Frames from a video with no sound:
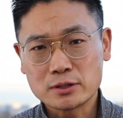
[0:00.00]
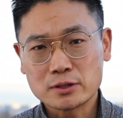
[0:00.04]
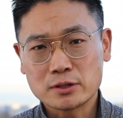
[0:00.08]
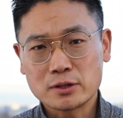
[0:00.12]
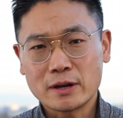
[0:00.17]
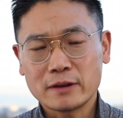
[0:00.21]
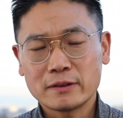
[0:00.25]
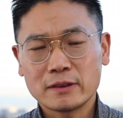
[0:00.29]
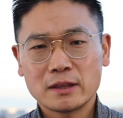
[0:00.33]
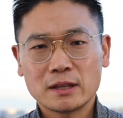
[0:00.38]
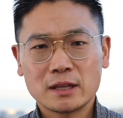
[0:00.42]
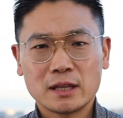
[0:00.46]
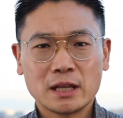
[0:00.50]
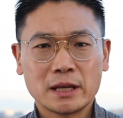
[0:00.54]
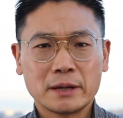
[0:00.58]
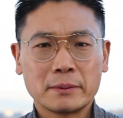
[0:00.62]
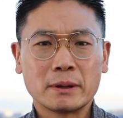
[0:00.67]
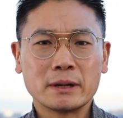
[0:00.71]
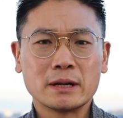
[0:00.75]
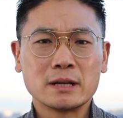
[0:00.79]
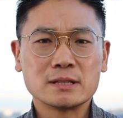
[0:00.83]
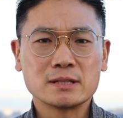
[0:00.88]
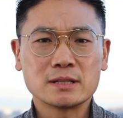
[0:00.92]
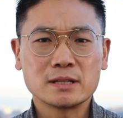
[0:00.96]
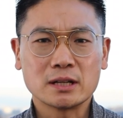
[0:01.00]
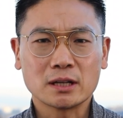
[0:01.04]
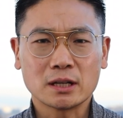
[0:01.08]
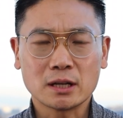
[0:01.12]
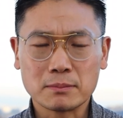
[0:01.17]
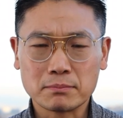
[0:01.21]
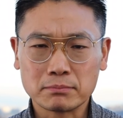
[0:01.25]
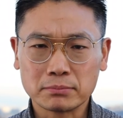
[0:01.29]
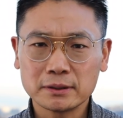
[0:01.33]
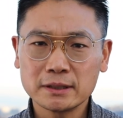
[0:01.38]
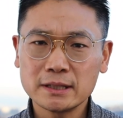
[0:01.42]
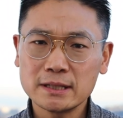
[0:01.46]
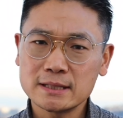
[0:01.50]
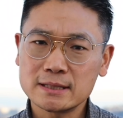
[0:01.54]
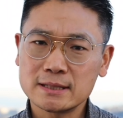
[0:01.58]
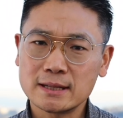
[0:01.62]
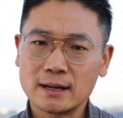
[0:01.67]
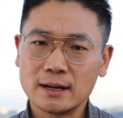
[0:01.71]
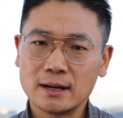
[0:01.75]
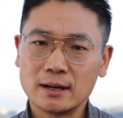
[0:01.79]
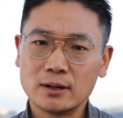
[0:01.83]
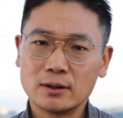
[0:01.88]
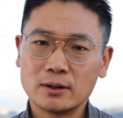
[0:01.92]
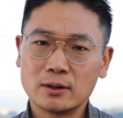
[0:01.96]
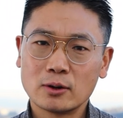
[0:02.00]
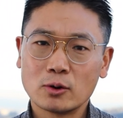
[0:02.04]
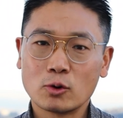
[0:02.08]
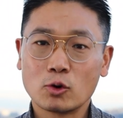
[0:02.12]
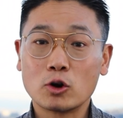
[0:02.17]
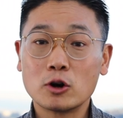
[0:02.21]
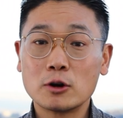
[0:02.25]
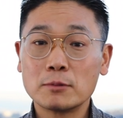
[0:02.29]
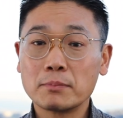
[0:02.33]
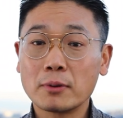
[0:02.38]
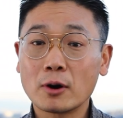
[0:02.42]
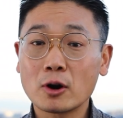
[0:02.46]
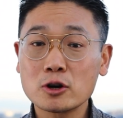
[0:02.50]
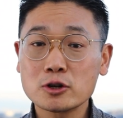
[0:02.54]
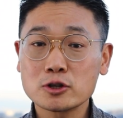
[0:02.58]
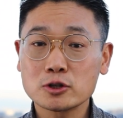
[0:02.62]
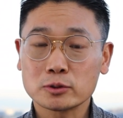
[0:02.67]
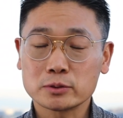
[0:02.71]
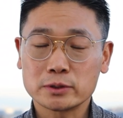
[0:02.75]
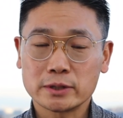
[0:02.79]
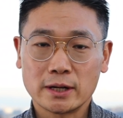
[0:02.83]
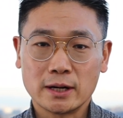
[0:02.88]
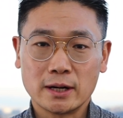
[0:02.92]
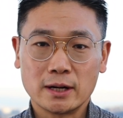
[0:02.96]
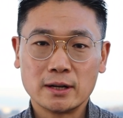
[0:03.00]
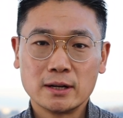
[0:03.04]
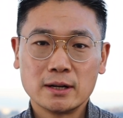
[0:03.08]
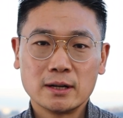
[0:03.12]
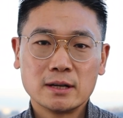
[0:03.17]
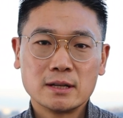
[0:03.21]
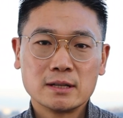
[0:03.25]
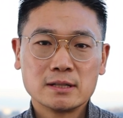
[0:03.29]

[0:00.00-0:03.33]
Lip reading: you have to think about, is it a complete tear or a partial tear?